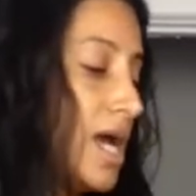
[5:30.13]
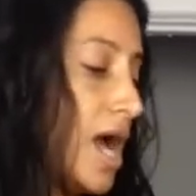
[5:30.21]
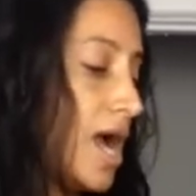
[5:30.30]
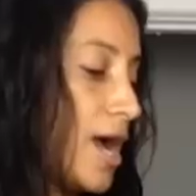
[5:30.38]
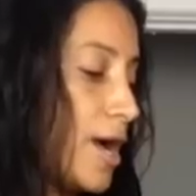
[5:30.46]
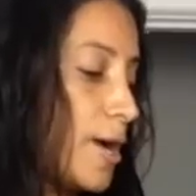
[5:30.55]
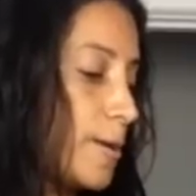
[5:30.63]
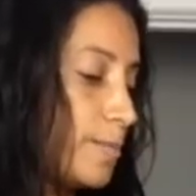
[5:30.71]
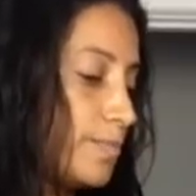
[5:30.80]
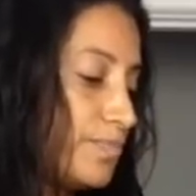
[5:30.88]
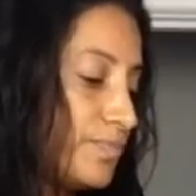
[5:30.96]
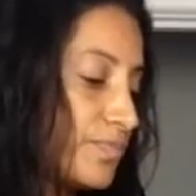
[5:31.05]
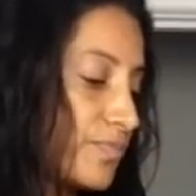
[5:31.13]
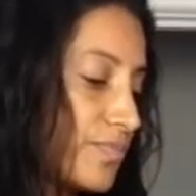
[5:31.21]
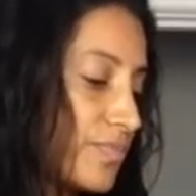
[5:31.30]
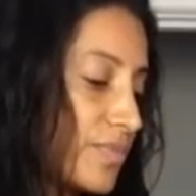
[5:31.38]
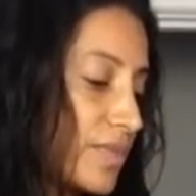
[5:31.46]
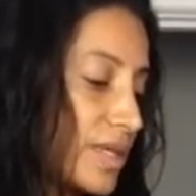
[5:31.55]

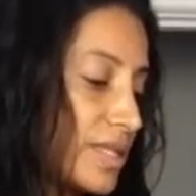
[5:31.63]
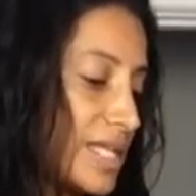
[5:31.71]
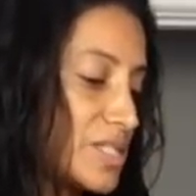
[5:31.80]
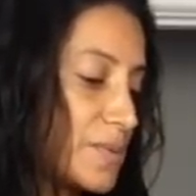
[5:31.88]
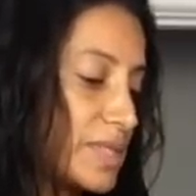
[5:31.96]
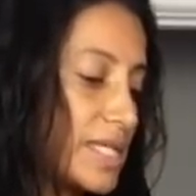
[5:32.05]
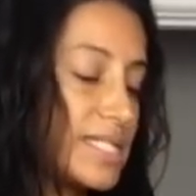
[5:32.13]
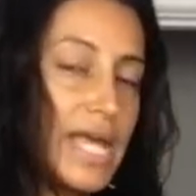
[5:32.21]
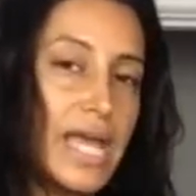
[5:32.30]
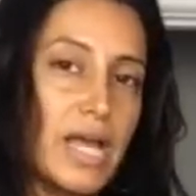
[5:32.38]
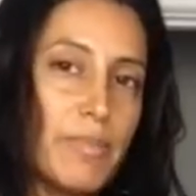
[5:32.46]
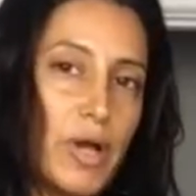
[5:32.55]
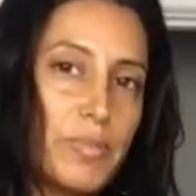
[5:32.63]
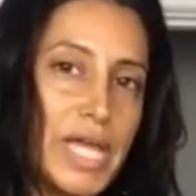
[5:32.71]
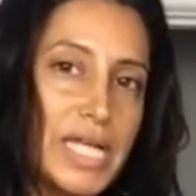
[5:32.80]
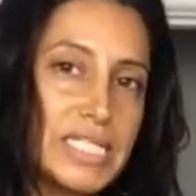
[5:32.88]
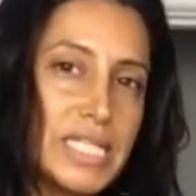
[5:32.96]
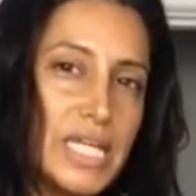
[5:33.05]
That's what they say about
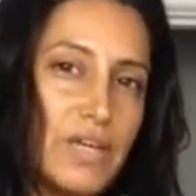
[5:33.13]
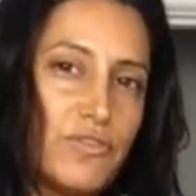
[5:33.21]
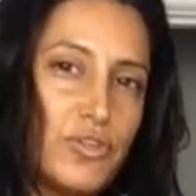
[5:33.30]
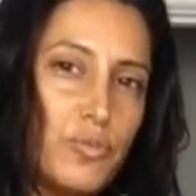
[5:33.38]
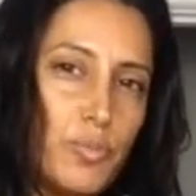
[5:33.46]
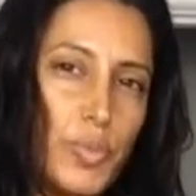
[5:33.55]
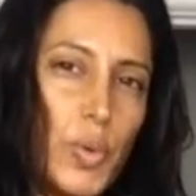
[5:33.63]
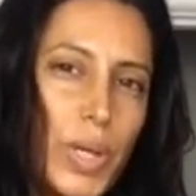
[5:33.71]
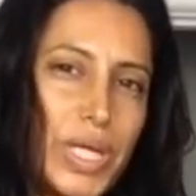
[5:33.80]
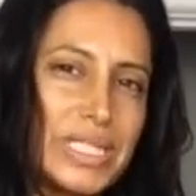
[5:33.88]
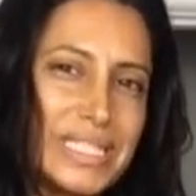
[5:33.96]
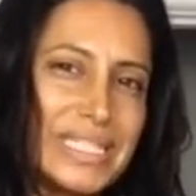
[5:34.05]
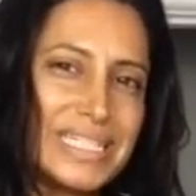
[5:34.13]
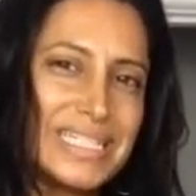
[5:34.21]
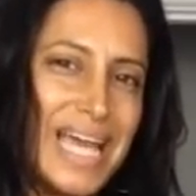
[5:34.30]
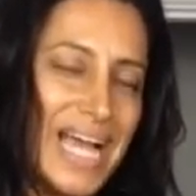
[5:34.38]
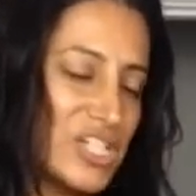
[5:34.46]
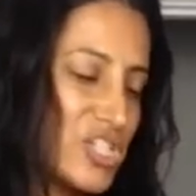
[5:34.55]
black tea. If you boil it
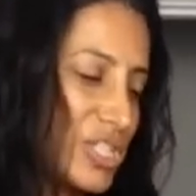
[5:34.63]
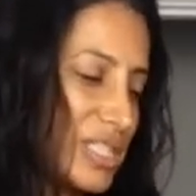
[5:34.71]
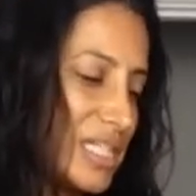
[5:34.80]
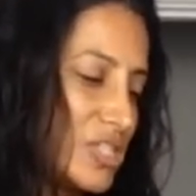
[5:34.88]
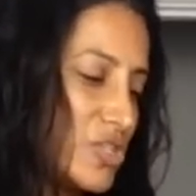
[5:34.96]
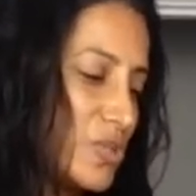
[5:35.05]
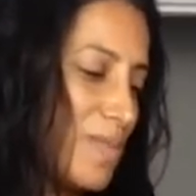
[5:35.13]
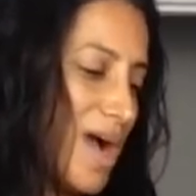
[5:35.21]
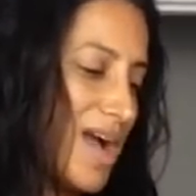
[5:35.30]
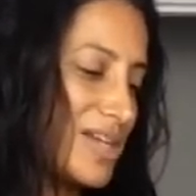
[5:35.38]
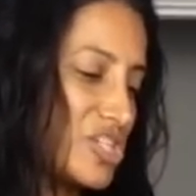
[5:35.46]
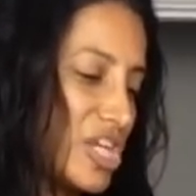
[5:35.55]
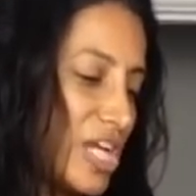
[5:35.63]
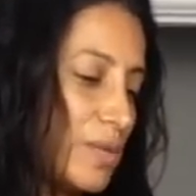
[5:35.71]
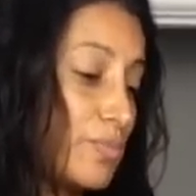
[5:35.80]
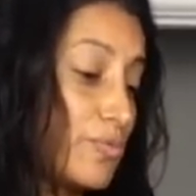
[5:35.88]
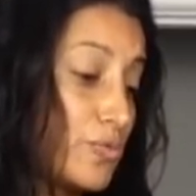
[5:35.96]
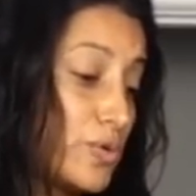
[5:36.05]
actually too much,
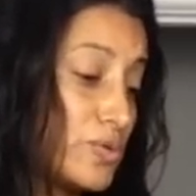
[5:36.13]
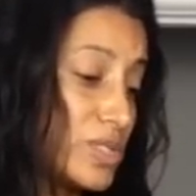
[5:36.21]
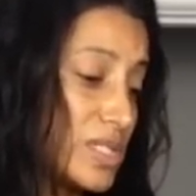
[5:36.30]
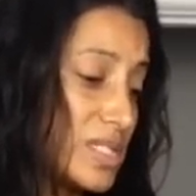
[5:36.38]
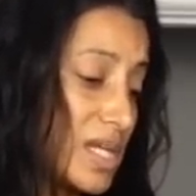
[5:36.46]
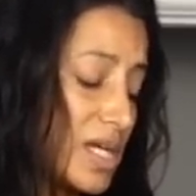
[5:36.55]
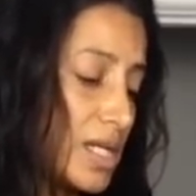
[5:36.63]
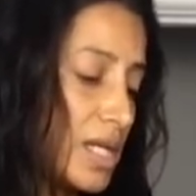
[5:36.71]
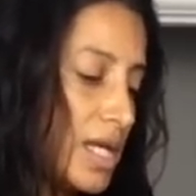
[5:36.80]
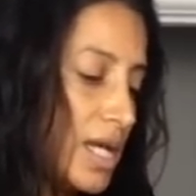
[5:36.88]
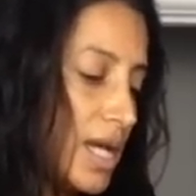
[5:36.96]
it bruises it.